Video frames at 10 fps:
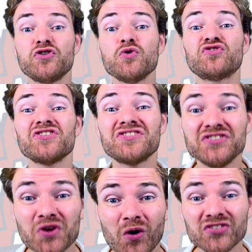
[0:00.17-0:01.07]
should
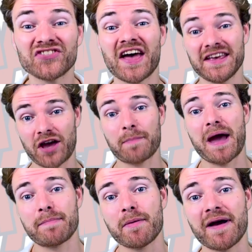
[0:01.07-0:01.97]
not take a
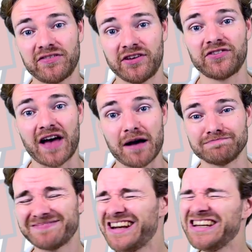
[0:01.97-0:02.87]
paper-based exam.
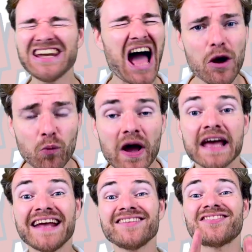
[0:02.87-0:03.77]
No,
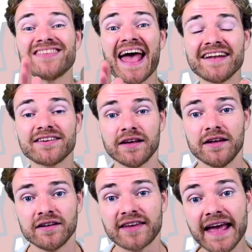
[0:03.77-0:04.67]
instead,
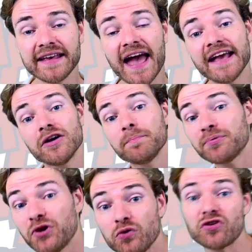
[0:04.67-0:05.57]
take a
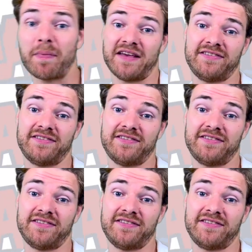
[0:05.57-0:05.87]
computer-based